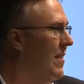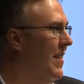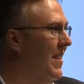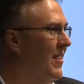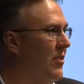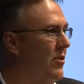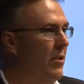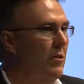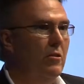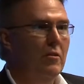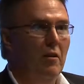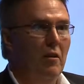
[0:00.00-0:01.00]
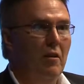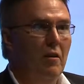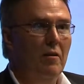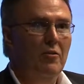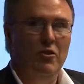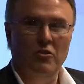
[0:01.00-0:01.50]
think
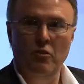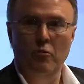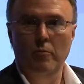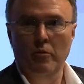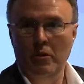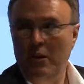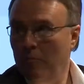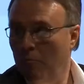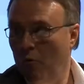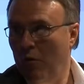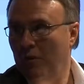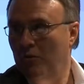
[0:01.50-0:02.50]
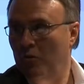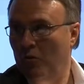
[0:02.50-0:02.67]
600 million endpoints,